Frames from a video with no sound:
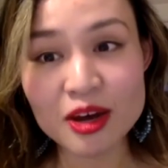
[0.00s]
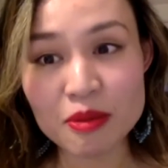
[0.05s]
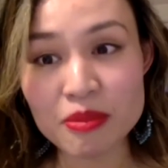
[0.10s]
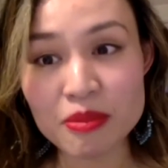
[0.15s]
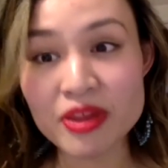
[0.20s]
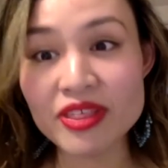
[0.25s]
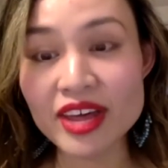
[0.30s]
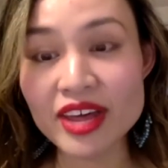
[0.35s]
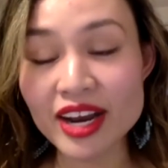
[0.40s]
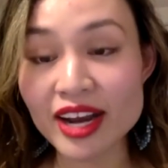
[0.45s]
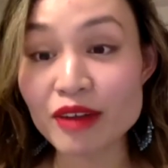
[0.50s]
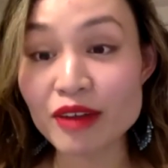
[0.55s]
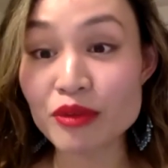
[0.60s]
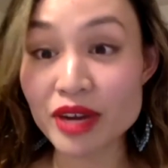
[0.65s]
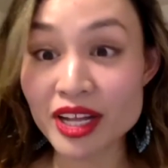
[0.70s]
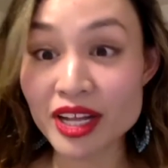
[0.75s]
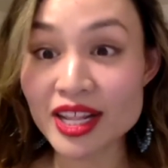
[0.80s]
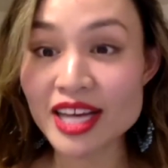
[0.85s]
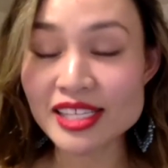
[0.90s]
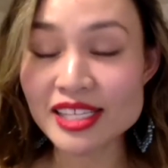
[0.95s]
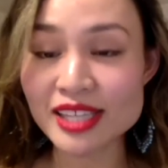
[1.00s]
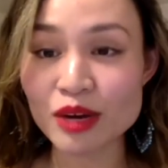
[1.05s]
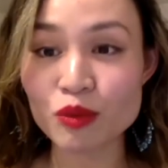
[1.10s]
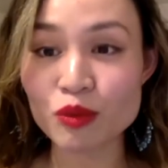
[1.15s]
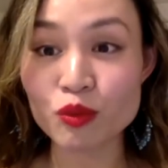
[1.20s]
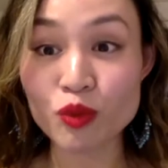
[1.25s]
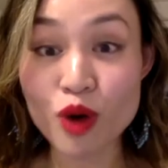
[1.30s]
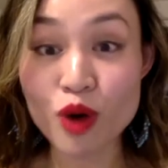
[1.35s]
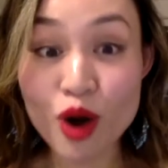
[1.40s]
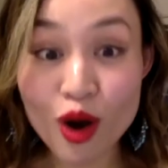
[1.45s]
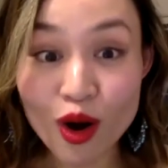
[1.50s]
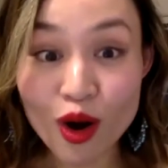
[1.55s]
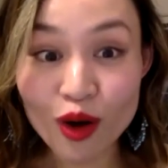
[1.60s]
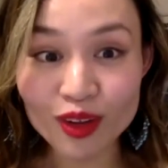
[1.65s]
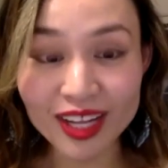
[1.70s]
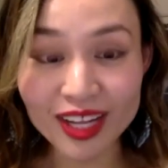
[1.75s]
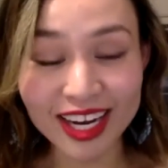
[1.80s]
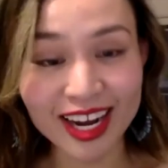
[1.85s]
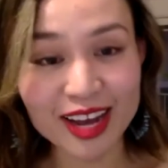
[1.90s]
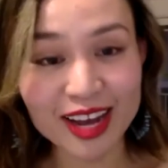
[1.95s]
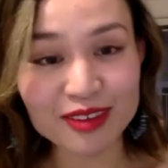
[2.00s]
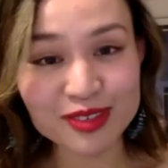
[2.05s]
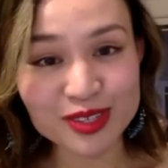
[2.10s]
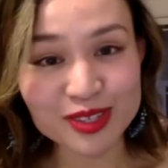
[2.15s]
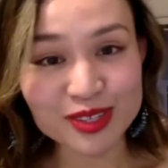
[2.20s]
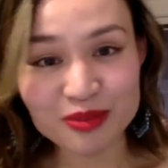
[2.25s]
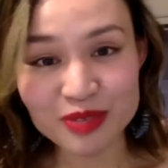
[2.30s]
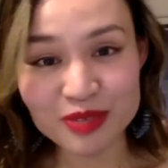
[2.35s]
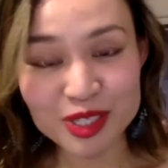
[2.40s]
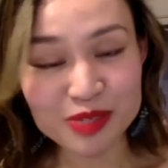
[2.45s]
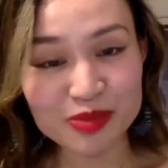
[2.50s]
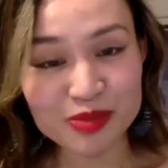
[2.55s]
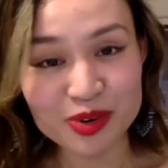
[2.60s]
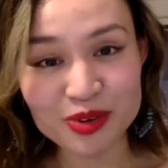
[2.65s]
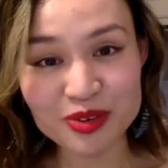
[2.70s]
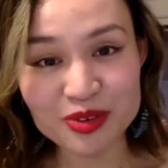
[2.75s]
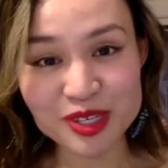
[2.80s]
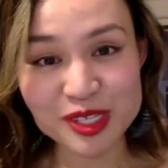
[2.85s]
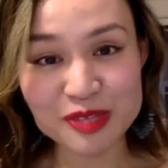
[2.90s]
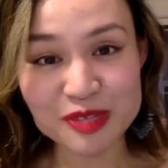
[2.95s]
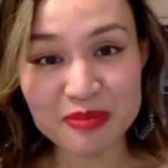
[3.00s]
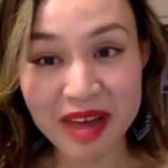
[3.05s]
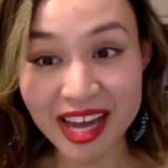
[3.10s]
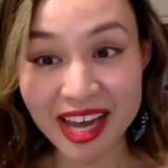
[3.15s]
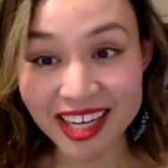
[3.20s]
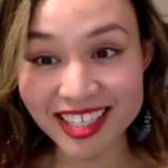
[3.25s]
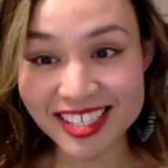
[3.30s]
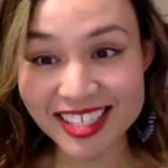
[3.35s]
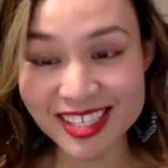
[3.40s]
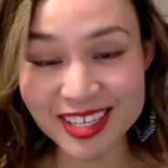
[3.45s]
But then I realized like, whoa, like I have so much more respect